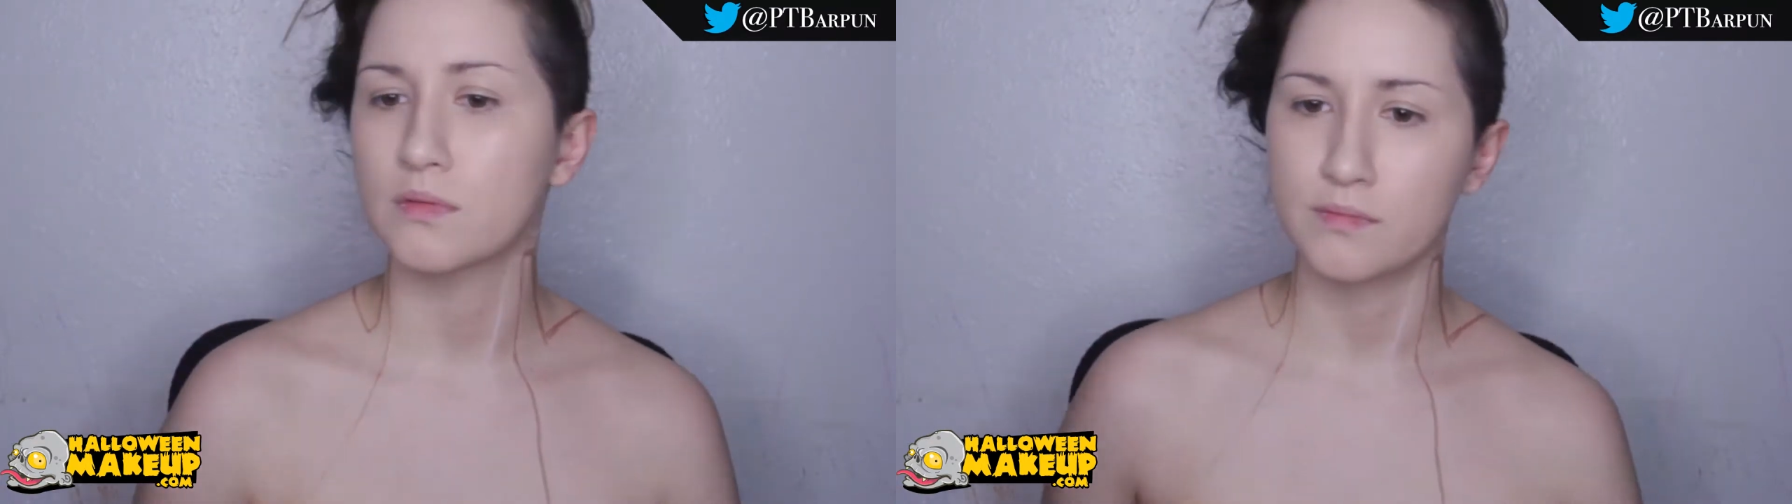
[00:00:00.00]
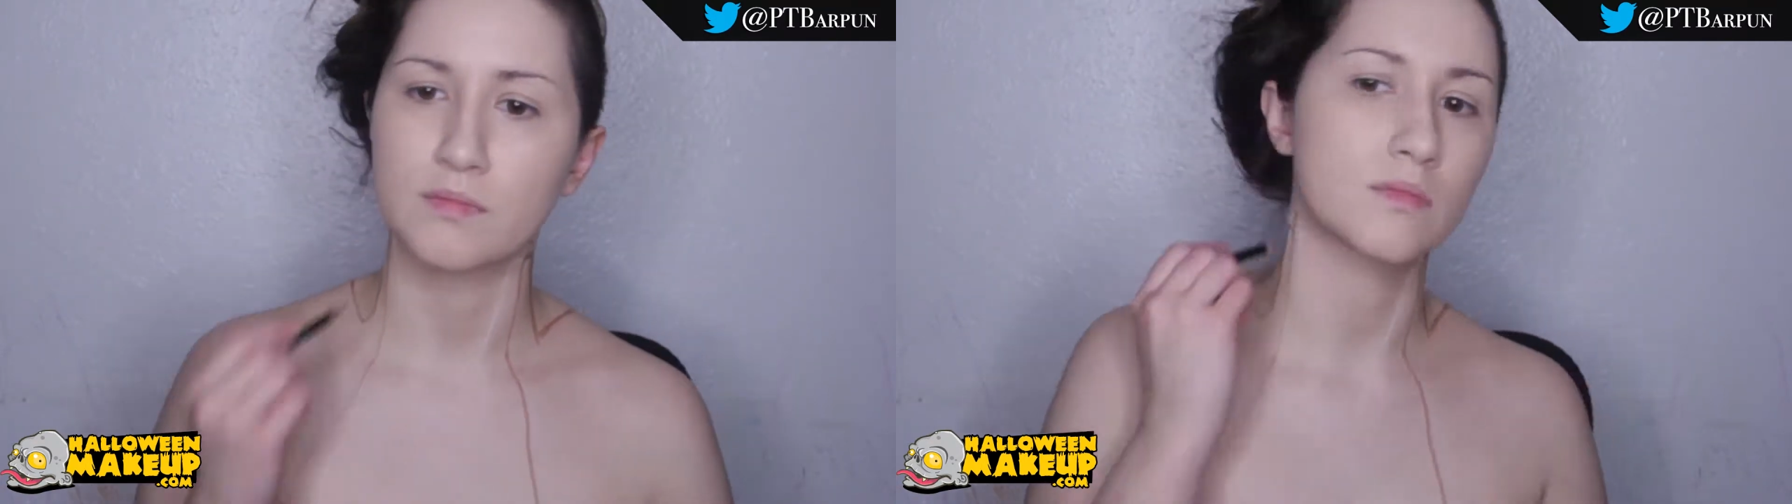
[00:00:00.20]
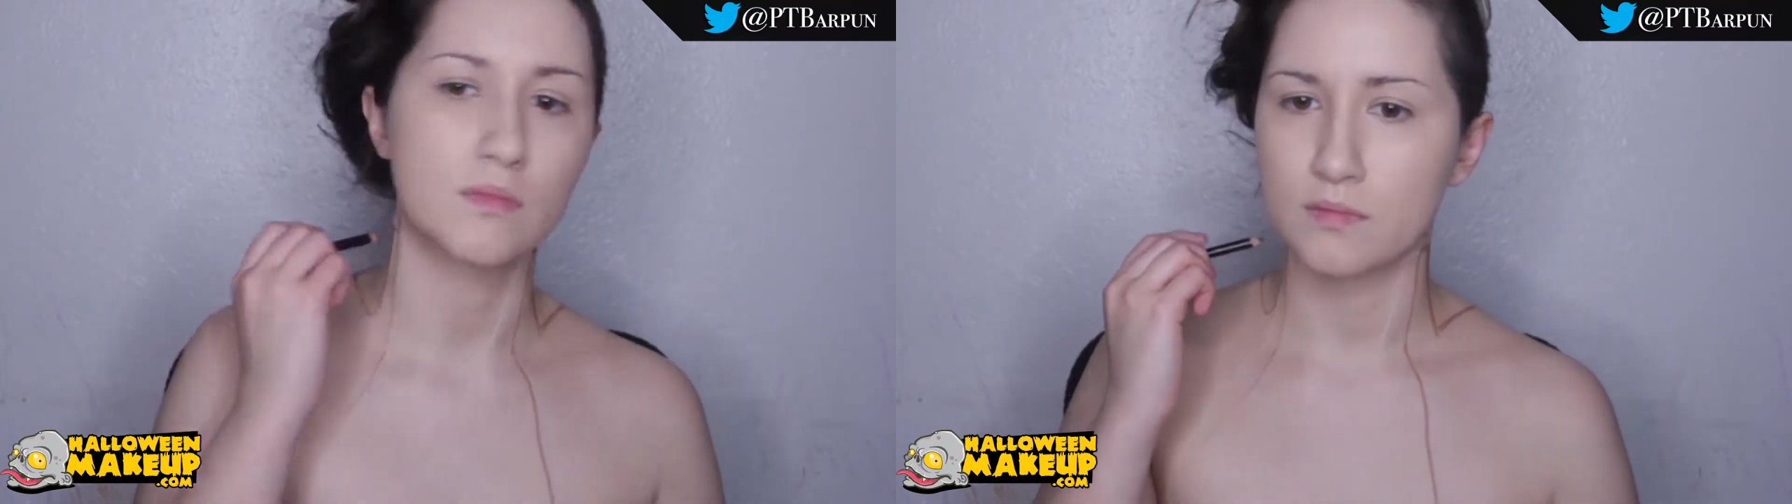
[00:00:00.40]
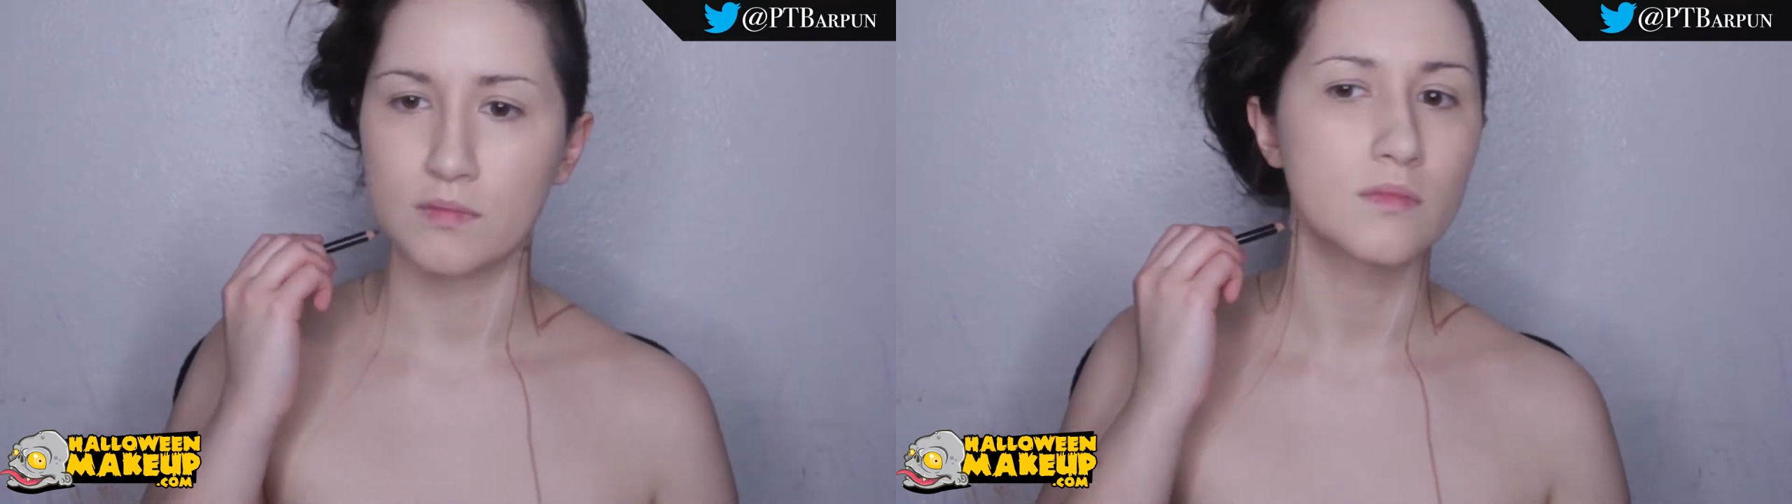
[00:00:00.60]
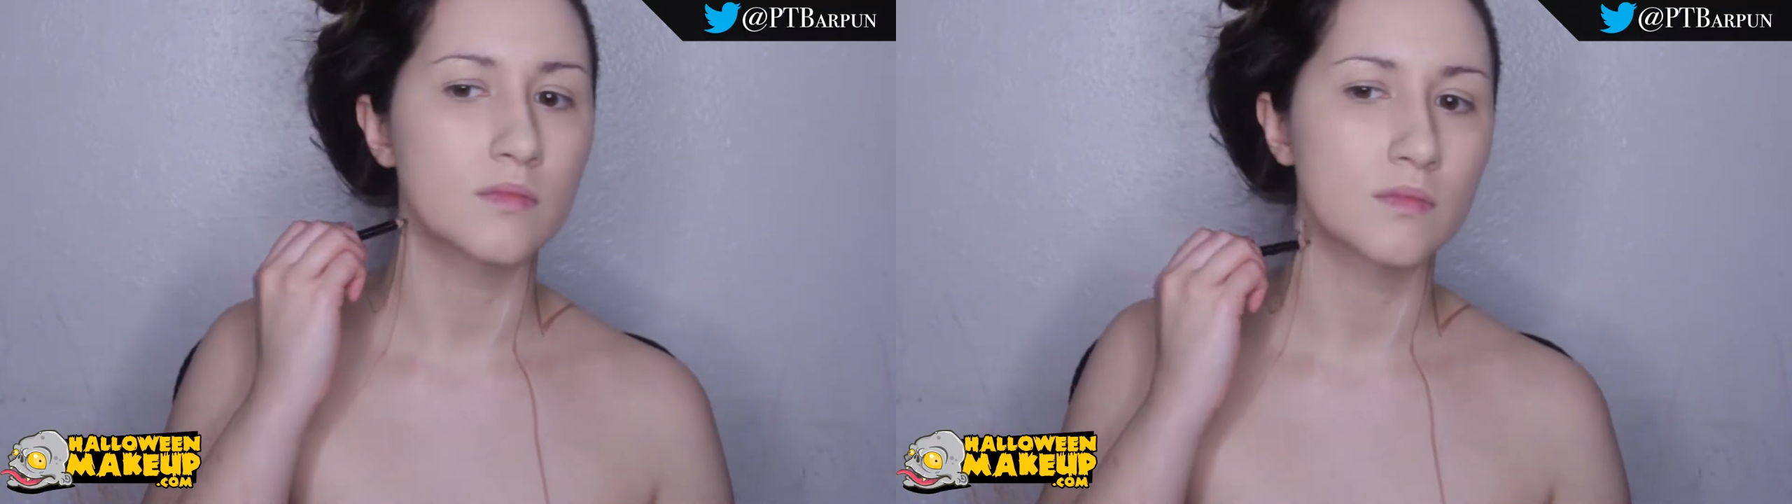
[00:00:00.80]
outermost
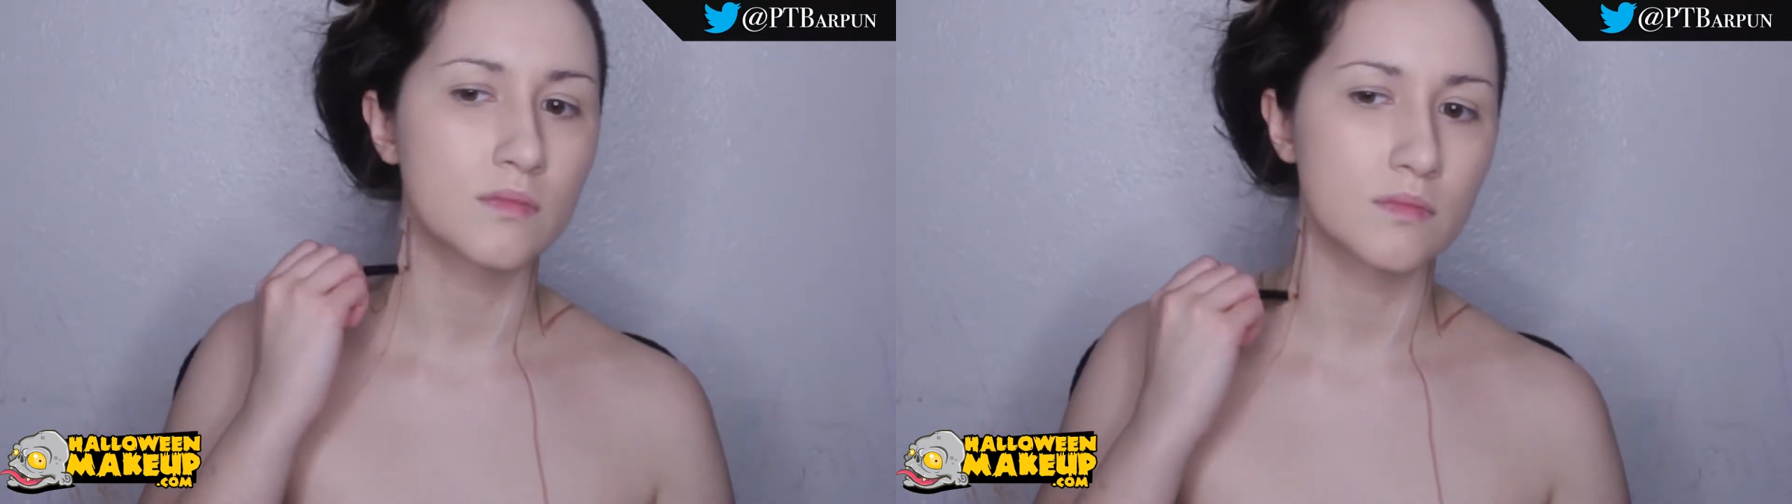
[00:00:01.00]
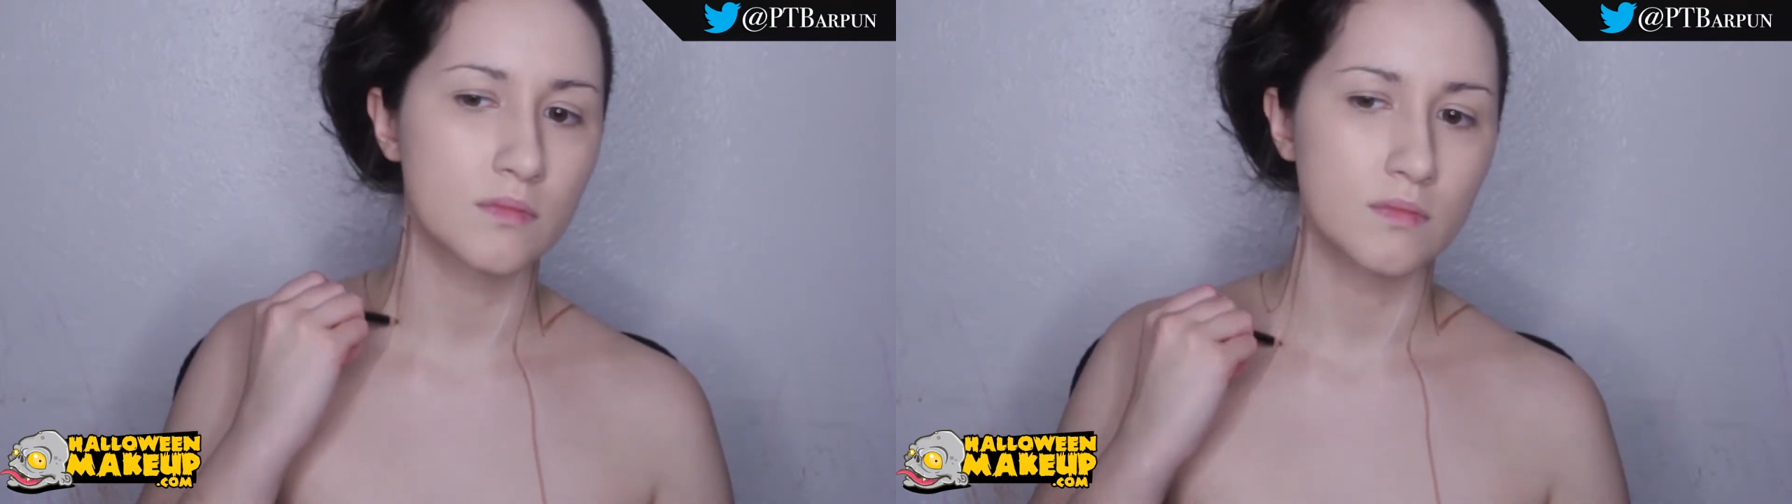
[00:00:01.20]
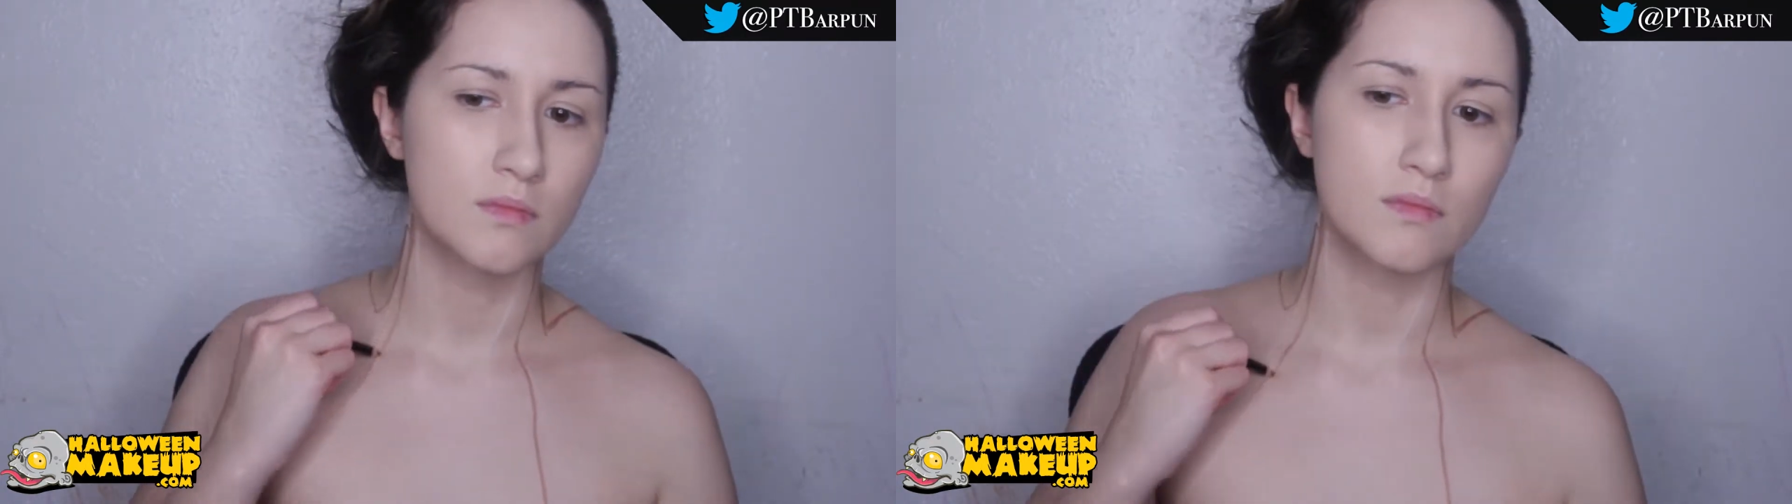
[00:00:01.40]
layer and then